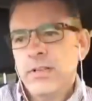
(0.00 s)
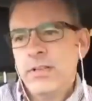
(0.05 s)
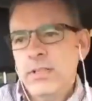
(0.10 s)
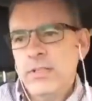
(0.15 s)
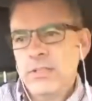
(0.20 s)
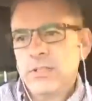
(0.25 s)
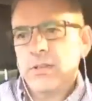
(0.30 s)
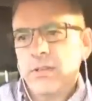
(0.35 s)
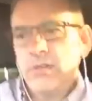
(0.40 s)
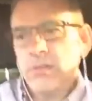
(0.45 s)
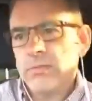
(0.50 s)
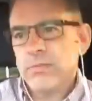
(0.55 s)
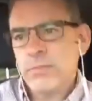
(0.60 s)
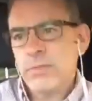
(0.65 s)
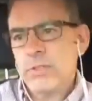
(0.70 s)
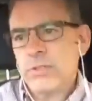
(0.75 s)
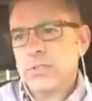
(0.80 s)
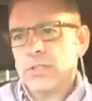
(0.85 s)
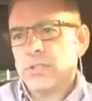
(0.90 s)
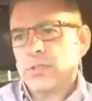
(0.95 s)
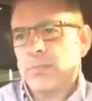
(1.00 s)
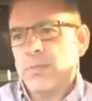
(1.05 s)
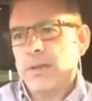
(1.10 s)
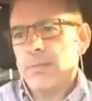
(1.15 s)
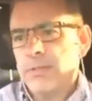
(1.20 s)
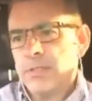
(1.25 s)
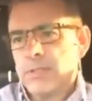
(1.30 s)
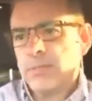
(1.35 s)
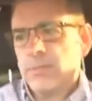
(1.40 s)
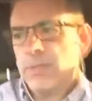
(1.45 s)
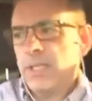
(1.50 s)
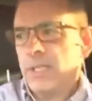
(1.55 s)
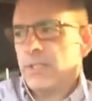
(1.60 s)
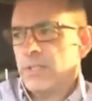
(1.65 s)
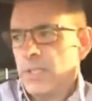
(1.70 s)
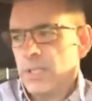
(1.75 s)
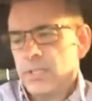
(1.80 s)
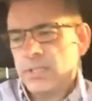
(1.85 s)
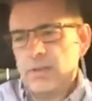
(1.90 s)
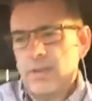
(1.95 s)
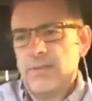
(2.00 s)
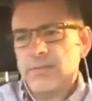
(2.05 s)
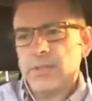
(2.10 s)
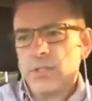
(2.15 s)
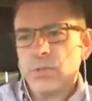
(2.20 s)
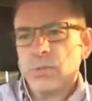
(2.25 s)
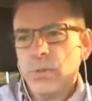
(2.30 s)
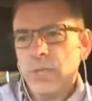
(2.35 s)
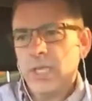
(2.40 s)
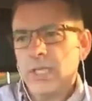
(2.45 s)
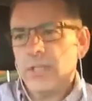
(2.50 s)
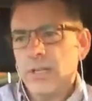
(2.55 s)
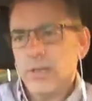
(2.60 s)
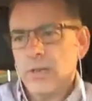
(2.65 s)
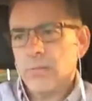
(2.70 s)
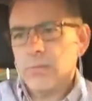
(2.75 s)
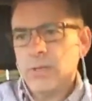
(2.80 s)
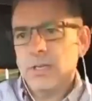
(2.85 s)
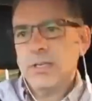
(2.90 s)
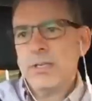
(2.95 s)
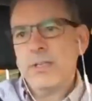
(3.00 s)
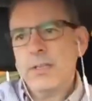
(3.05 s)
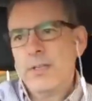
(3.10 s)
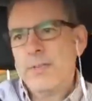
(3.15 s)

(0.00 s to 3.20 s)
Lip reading: So there's just maybe some things that you have to tweak there, but